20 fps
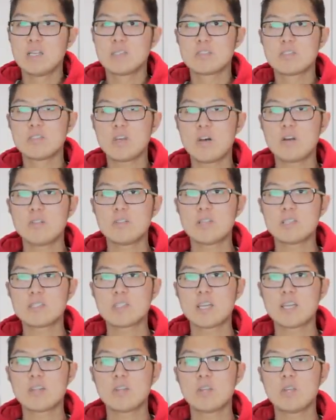So
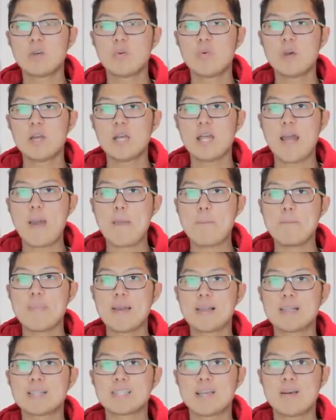let's get to it and
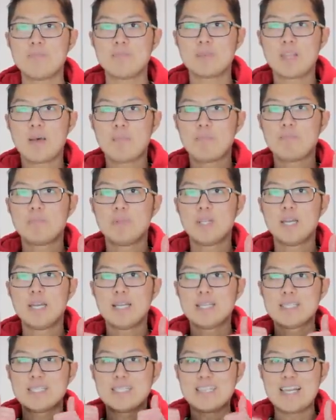make some
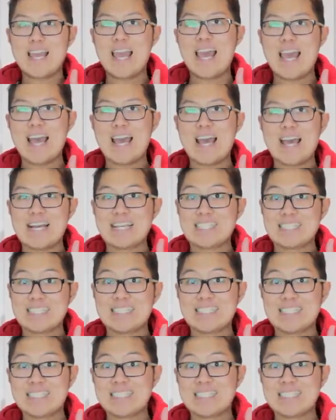dumplings, yeah.